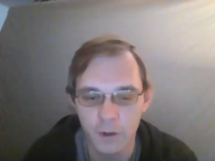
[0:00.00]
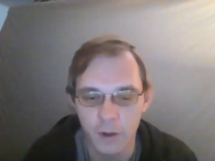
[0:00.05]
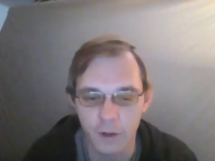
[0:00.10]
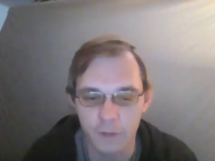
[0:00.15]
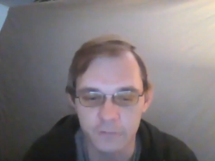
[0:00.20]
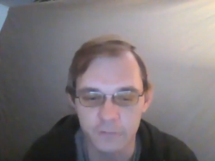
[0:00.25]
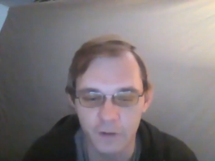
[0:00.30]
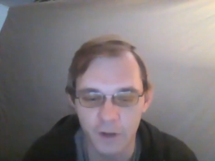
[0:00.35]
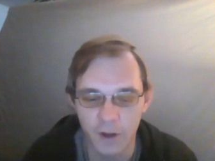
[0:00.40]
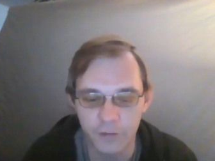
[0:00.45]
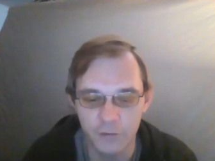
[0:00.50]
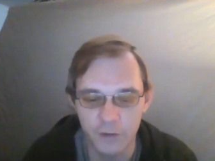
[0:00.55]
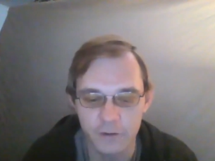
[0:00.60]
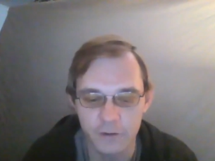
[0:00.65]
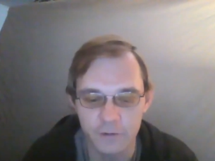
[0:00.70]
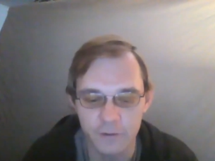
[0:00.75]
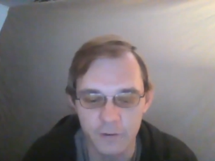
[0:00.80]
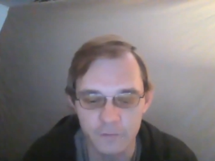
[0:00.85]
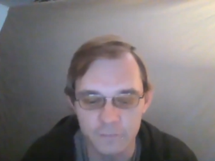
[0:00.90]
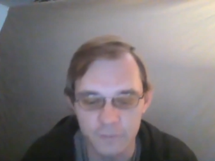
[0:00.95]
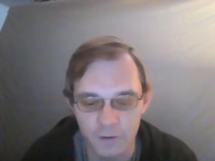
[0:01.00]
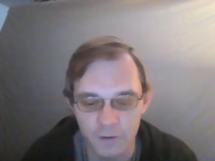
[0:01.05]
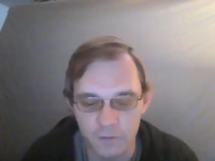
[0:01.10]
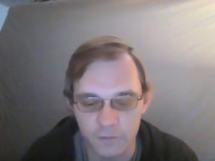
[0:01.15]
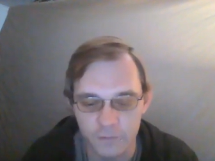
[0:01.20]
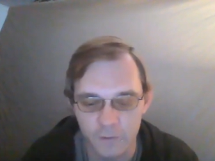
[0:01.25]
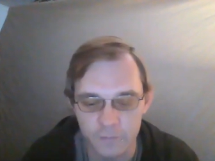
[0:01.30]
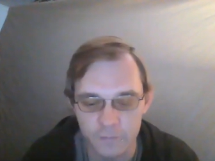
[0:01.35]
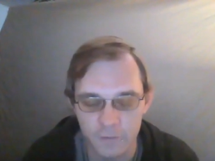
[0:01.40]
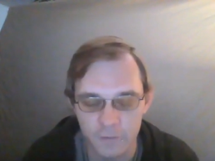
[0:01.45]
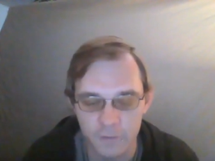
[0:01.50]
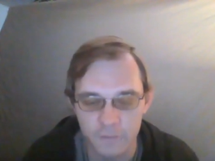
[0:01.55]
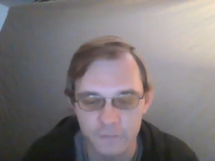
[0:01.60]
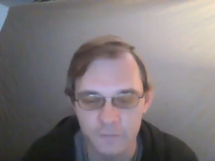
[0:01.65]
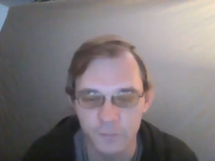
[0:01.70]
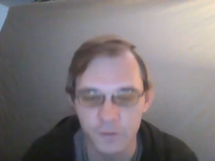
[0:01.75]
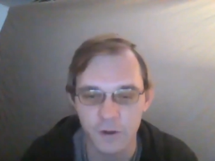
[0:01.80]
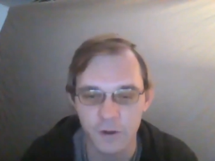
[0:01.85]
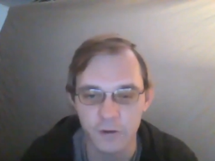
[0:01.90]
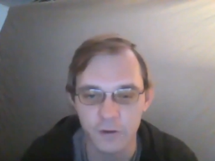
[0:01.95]
And so I think this needs
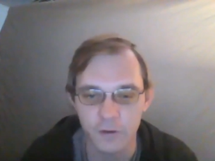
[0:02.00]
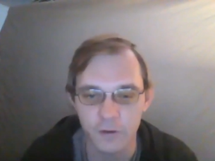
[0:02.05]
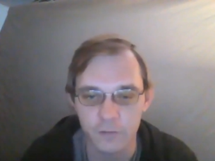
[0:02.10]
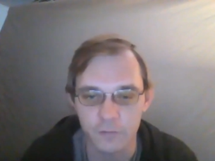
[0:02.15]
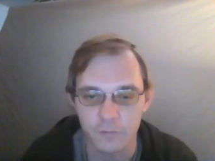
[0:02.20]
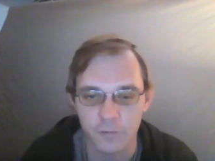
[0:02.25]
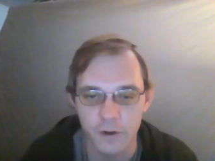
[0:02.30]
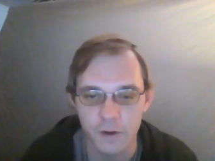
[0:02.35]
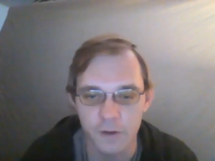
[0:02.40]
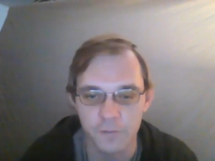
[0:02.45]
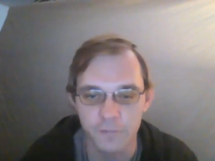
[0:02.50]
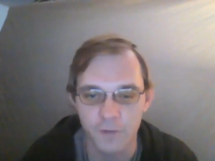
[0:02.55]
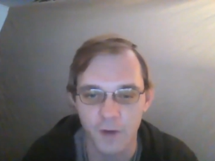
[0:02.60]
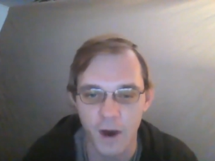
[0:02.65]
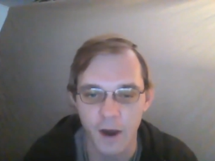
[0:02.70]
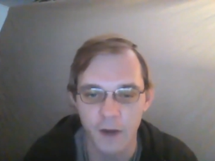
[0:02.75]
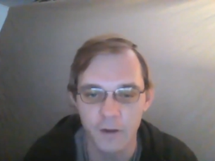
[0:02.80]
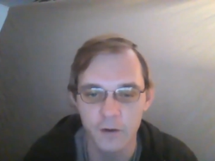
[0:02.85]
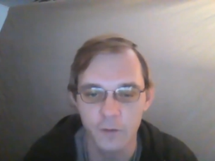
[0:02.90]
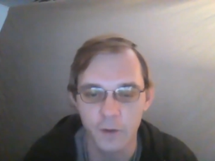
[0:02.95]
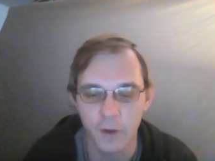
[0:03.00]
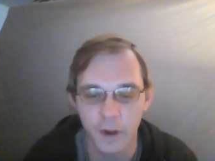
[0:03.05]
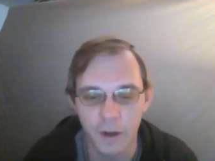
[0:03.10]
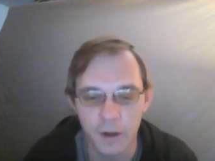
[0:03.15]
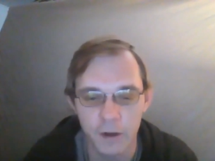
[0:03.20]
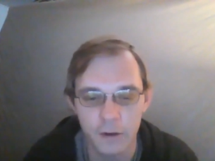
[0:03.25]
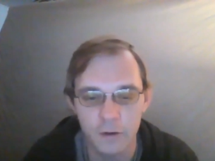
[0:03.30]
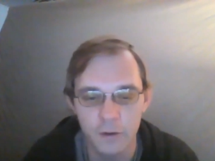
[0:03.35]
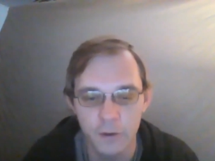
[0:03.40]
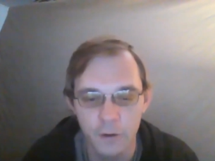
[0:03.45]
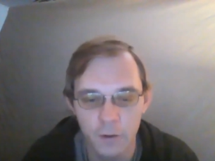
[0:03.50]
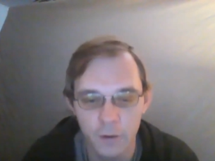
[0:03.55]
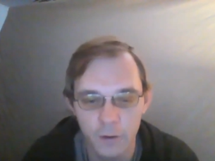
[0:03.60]
to be reevaluated,